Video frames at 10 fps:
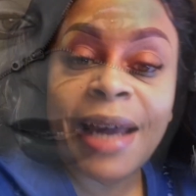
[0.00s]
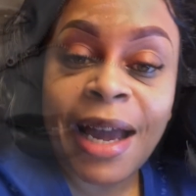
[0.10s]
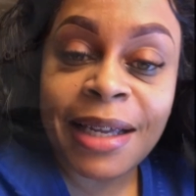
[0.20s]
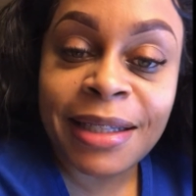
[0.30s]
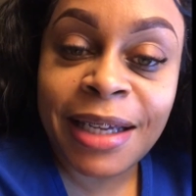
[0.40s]

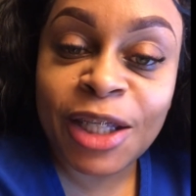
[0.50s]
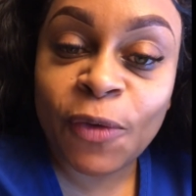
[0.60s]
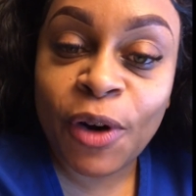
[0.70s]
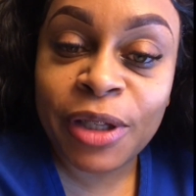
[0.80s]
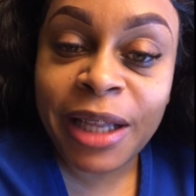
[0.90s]
guys, it's
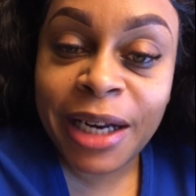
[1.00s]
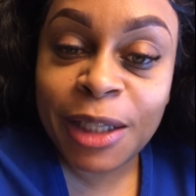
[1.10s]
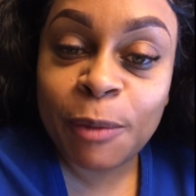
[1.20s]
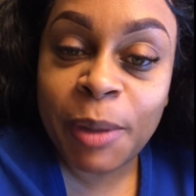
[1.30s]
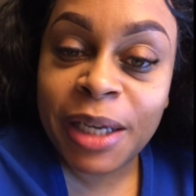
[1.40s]
First Lady
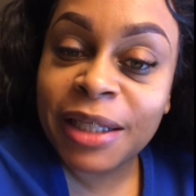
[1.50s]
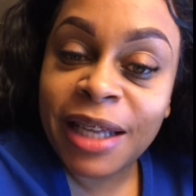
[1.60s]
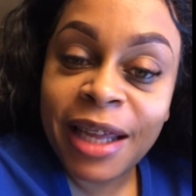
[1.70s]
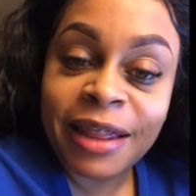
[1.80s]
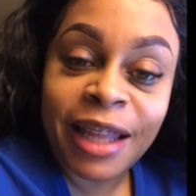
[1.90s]
Speaks,
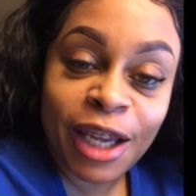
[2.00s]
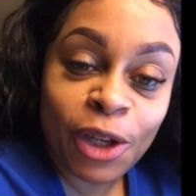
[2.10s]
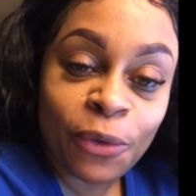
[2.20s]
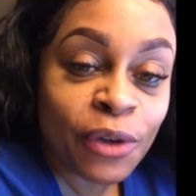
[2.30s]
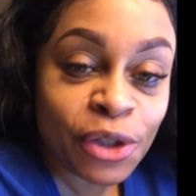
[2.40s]
and thank
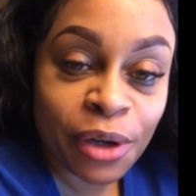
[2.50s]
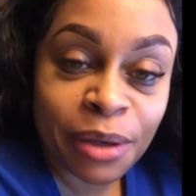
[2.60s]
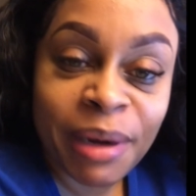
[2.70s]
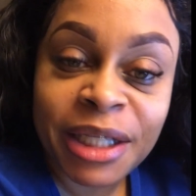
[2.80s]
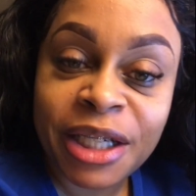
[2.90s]
you for joining
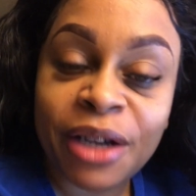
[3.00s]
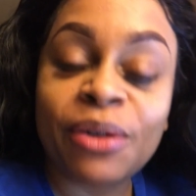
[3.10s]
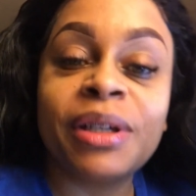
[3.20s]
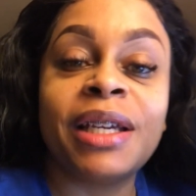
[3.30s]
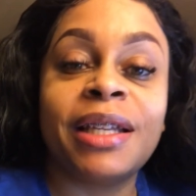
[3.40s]
my channel
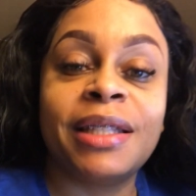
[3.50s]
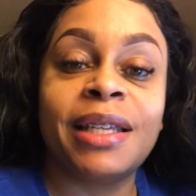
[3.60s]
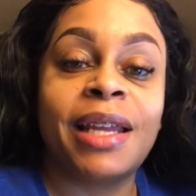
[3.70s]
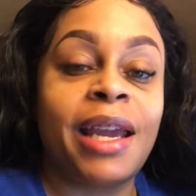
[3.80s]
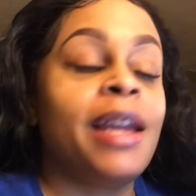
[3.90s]
again
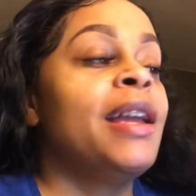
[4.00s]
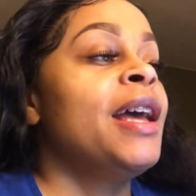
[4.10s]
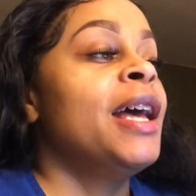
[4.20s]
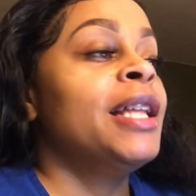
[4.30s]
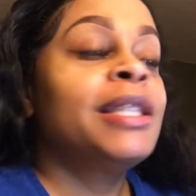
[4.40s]
today.
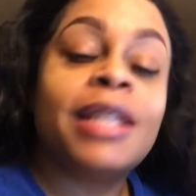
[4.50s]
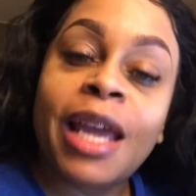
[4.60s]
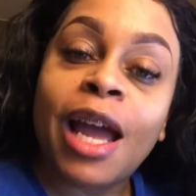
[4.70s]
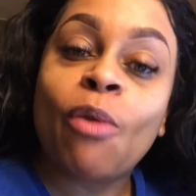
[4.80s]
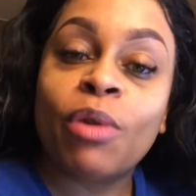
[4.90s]

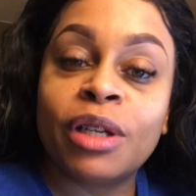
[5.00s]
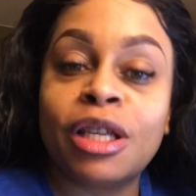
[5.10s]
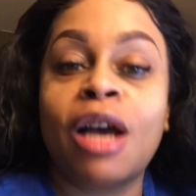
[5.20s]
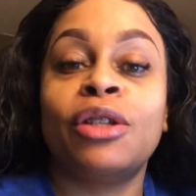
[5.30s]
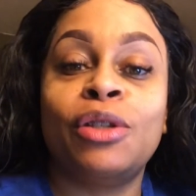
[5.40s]
Today I want to
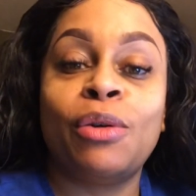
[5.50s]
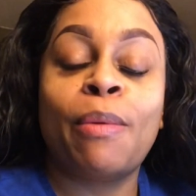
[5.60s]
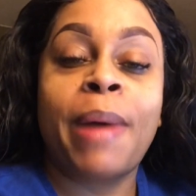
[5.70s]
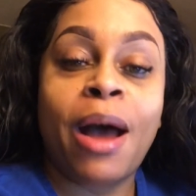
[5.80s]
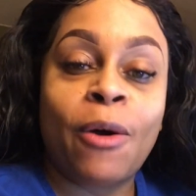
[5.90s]
talk to you
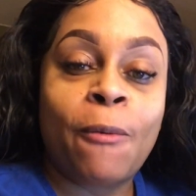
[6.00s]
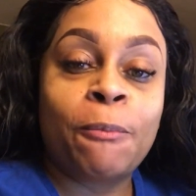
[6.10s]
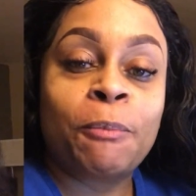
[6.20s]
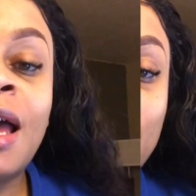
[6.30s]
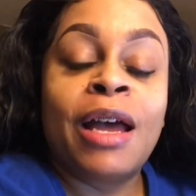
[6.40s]
about
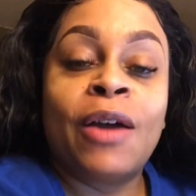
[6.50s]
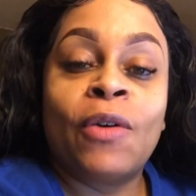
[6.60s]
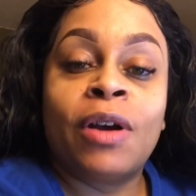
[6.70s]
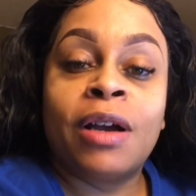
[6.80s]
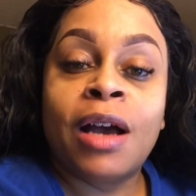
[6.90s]

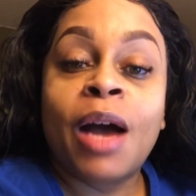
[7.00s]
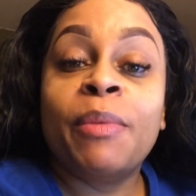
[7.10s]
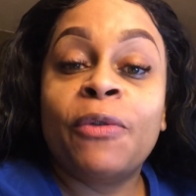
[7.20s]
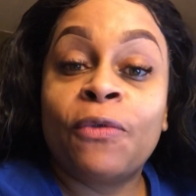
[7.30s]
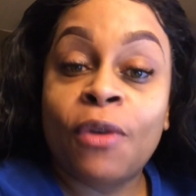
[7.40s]

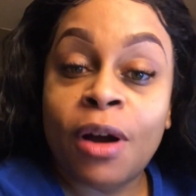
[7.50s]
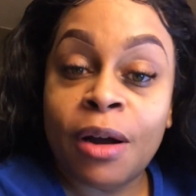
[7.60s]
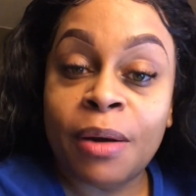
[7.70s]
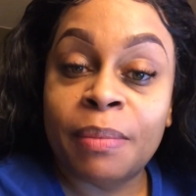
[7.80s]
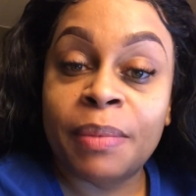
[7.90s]
coming
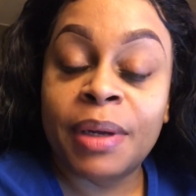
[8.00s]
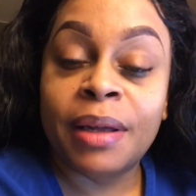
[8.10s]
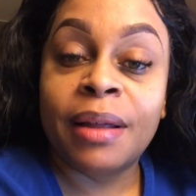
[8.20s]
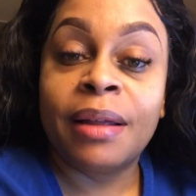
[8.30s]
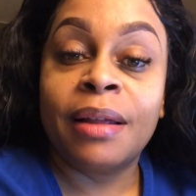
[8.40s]
from
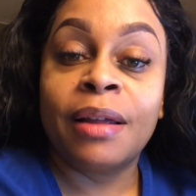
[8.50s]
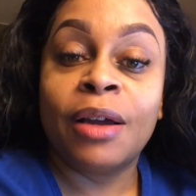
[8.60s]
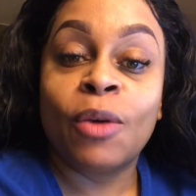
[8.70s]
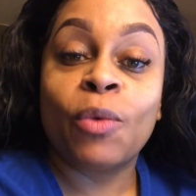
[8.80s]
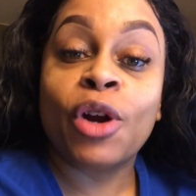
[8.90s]

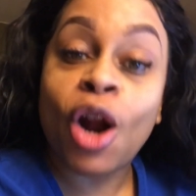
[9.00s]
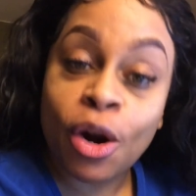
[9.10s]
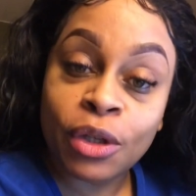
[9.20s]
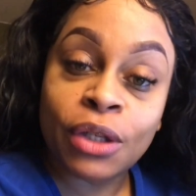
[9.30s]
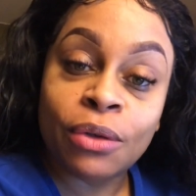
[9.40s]

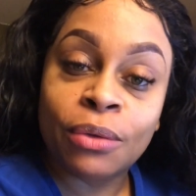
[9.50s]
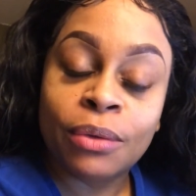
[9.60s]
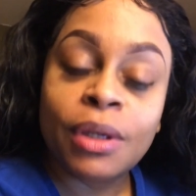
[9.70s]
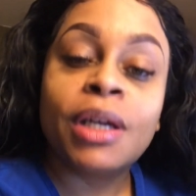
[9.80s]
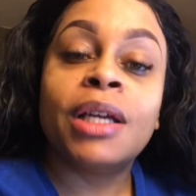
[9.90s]
rehearsal
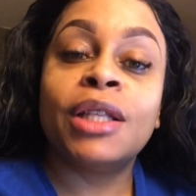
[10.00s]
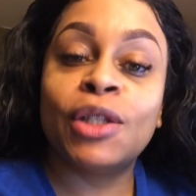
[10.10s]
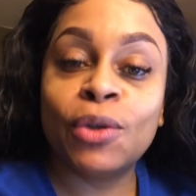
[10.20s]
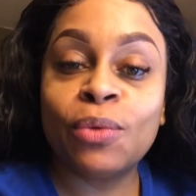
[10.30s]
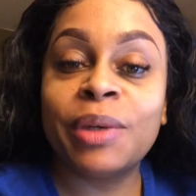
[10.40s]

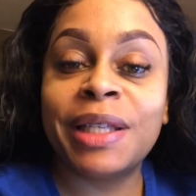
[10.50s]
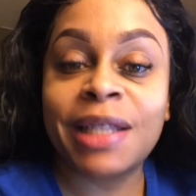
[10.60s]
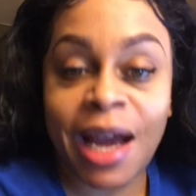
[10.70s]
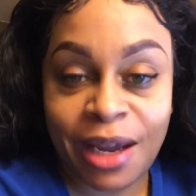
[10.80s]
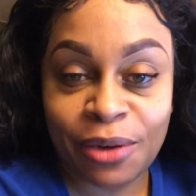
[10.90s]
to
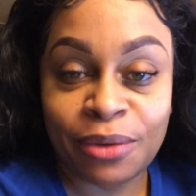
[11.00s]
recital.